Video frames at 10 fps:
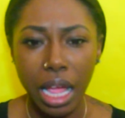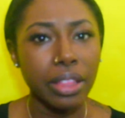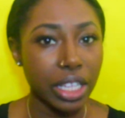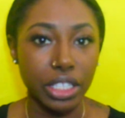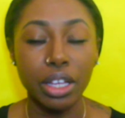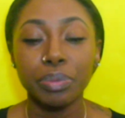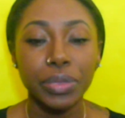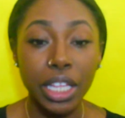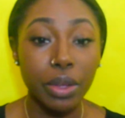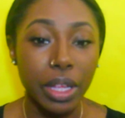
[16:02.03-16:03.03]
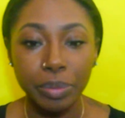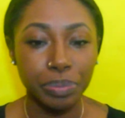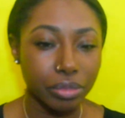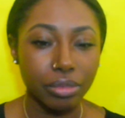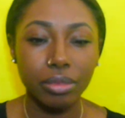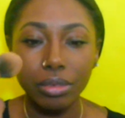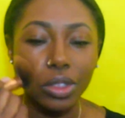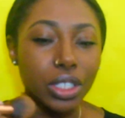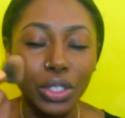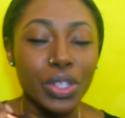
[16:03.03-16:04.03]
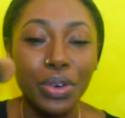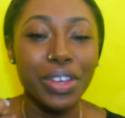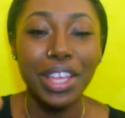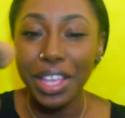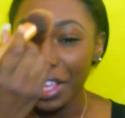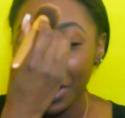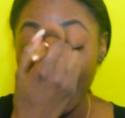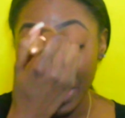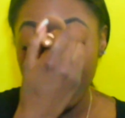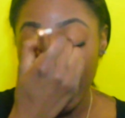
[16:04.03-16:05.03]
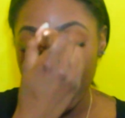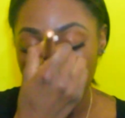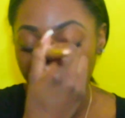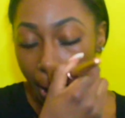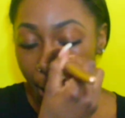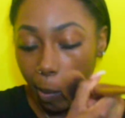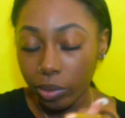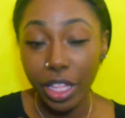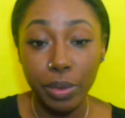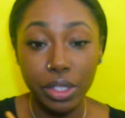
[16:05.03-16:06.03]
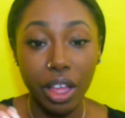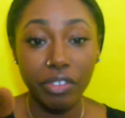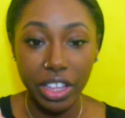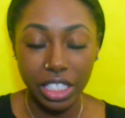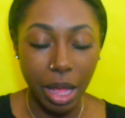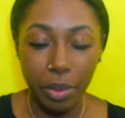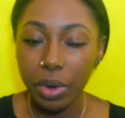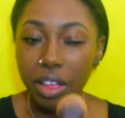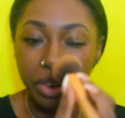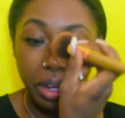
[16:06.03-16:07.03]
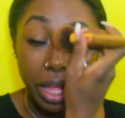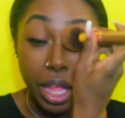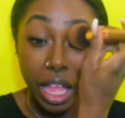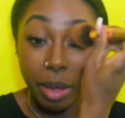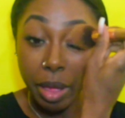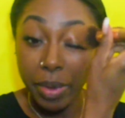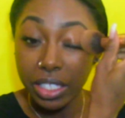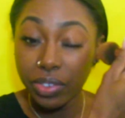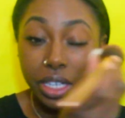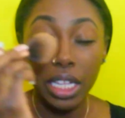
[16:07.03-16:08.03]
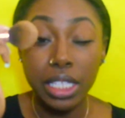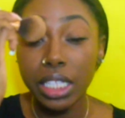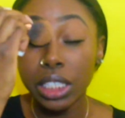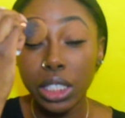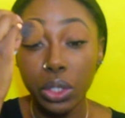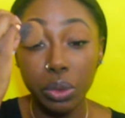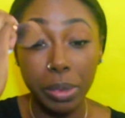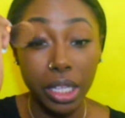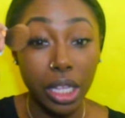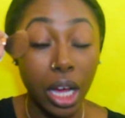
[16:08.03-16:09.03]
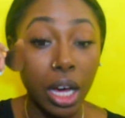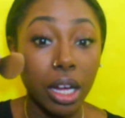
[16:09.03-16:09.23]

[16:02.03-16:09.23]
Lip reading: I think so. Anyway, so Christmas, they was on FaceTime or whatever, and my best friend had sent it to me,